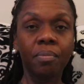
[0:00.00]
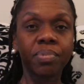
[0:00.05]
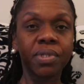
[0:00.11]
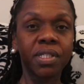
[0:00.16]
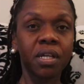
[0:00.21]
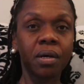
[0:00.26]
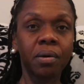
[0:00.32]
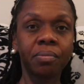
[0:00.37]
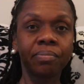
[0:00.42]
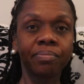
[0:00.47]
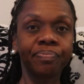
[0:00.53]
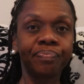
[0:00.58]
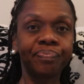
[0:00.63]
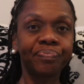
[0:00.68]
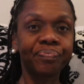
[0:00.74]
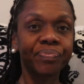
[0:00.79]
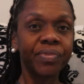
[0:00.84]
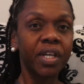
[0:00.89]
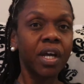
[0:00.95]

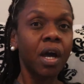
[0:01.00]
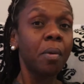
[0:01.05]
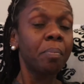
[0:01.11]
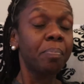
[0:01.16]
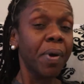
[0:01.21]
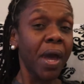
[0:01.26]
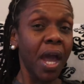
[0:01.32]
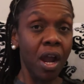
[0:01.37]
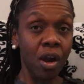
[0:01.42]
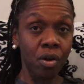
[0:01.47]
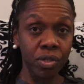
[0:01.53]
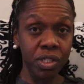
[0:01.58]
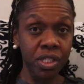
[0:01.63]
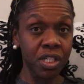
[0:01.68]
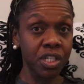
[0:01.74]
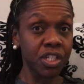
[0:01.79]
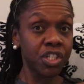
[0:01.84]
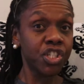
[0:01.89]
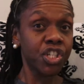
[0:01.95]
some
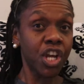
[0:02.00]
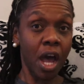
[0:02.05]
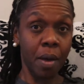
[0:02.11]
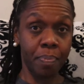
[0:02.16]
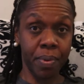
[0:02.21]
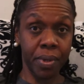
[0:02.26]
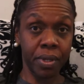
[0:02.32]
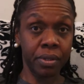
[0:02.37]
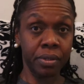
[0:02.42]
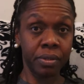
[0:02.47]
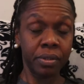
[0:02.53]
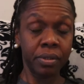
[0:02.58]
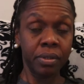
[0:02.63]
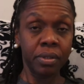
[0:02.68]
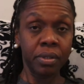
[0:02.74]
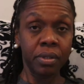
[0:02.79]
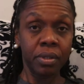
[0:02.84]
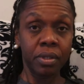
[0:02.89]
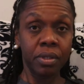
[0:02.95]
comparison shopping,
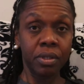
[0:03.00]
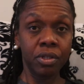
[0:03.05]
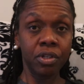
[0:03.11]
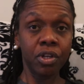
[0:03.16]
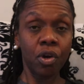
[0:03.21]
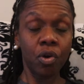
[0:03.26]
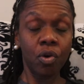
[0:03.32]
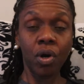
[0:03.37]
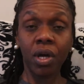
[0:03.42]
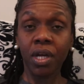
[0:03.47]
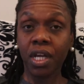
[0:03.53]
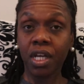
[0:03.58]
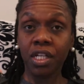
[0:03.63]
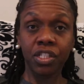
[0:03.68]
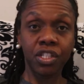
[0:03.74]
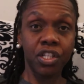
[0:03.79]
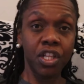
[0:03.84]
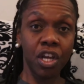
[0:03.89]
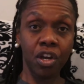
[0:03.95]

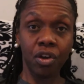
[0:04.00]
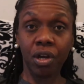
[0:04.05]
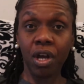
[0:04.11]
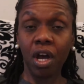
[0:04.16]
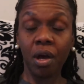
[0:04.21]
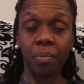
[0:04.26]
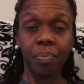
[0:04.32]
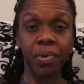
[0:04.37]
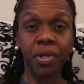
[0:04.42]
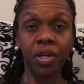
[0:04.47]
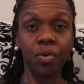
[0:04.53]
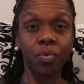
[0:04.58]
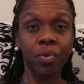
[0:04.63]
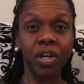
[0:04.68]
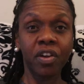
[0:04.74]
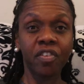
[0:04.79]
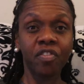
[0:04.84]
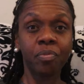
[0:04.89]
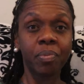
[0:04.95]
against their company or
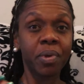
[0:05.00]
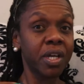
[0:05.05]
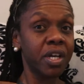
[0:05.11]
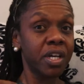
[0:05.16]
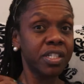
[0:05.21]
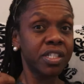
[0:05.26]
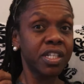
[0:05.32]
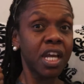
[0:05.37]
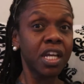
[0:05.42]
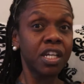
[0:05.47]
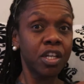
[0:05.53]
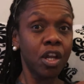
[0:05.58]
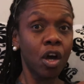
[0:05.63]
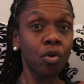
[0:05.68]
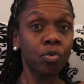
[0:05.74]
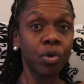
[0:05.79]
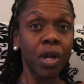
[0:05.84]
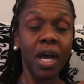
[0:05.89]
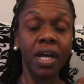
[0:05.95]
whatever, because they
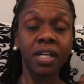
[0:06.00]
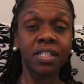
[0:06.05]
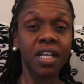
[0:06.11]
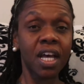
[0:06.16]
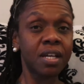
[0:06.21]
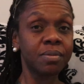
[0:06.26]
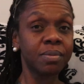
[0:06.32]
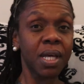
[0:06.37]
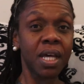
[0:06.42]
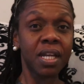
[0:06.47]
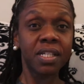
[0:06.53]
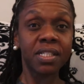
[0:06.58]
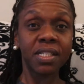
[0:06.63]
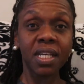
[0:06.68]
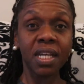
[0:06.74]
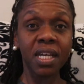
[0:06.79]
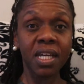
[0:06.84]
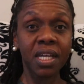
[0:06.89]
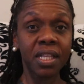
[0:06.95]
know 9 times out
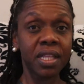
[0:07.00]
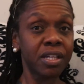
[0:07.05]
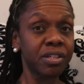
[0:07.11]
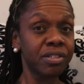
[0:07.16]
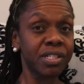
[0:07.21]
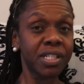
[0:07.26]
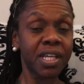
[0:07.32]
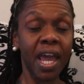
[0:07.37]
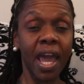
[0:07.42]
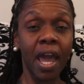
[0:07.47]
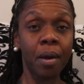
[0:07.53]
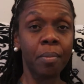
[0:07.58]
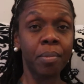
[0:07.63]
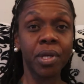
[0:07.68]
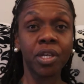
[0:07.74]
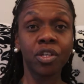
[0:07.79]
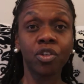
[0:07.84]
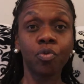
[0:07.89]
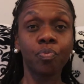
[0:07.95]
of 10 they're
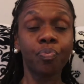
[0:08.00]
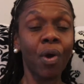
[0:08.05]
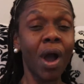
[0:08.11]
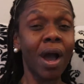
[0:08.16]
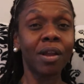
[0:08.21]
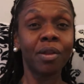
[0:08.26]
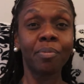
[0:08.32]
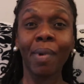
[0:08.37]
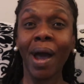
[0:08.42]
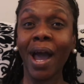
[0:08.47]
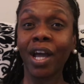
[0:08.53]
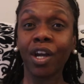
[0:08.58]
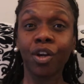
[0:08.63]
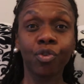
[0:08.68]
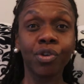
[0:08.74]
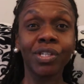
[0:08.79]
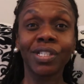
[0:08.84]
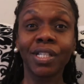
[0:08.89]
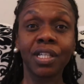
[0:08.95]
scamming you, probably by
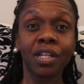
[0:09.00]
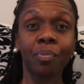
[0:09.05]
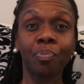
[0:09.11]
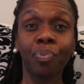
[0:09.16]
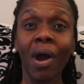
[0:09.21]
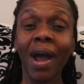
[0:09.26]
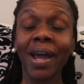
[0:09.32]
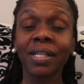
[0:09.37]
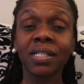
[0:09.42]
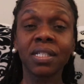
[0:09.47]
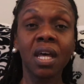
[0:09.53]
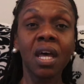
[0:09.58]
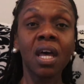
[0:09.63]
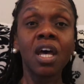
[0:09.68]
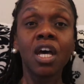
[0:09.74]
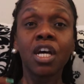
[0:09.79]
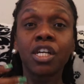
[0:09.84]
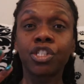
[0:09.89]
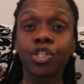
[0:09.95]
increasing the price
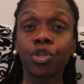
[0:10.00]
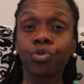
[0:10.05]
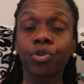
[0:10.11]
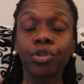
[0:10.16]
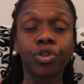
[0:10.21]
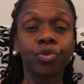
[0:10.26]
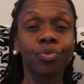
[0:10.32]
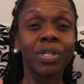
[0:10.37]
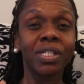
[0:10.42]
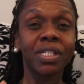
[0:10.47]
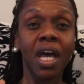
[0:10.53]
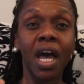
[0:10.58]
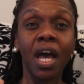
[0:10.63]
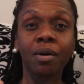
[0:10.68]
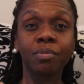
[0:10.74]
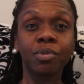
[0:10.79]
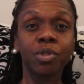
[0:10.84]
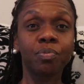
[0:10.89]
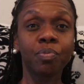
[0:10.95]
2 to 3
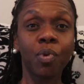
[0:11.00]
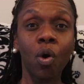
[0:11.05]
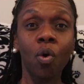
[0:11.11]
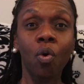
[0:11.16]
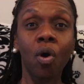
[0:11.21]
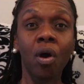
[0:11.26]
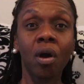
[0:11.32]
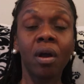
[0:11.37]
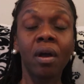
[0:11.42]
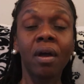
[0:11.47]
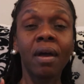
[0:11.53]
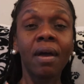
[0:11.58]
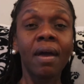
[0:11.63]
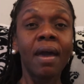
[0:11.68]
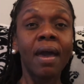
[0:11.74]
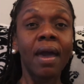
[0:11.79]
times more,